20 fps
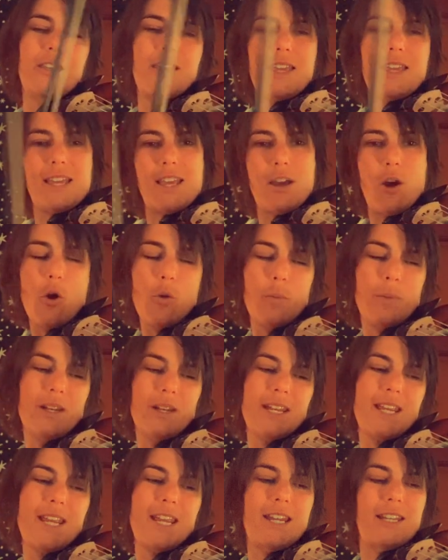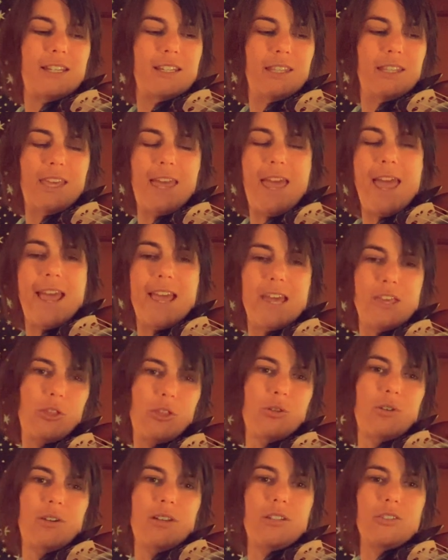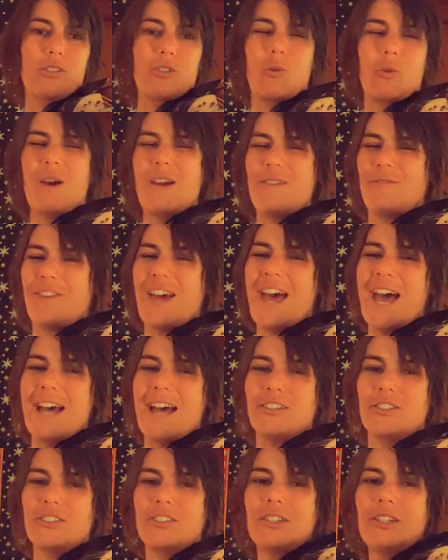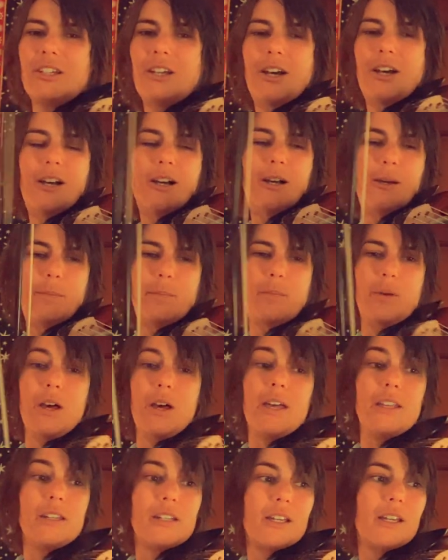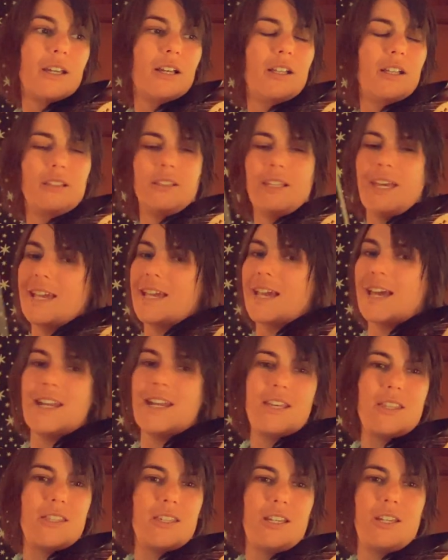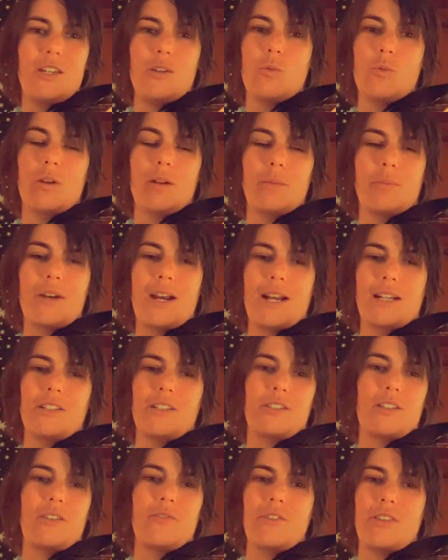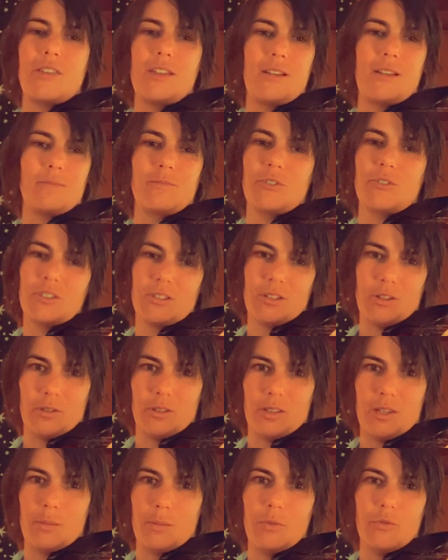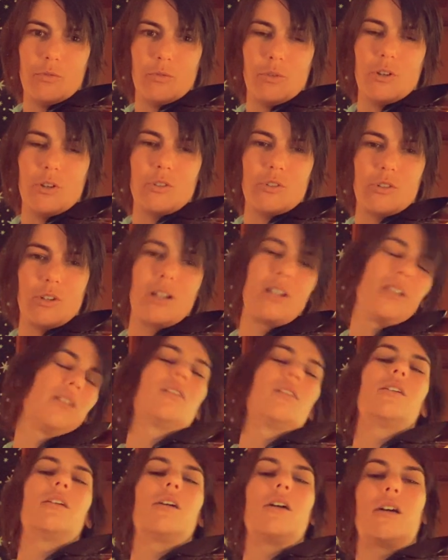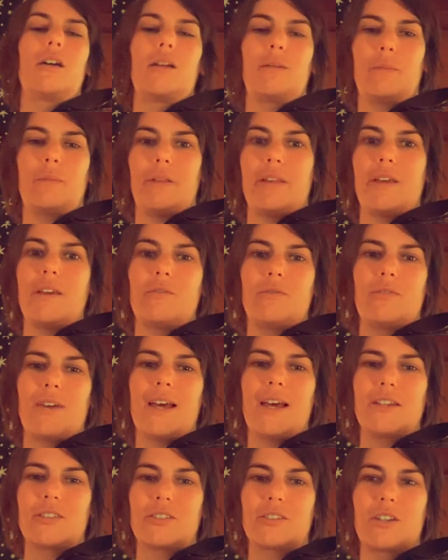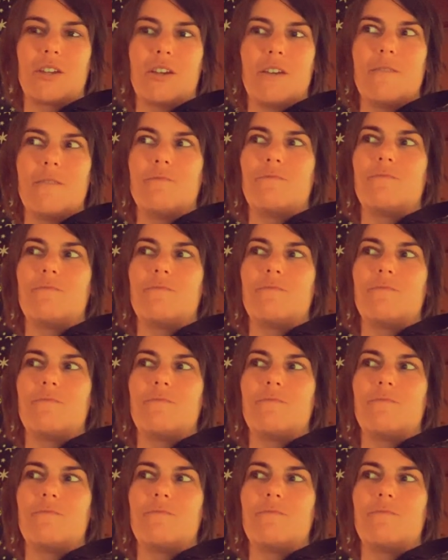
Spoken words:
the open E to the A3 is quite fast. But like anything, you want to practice everything slowly before you try to play it fast.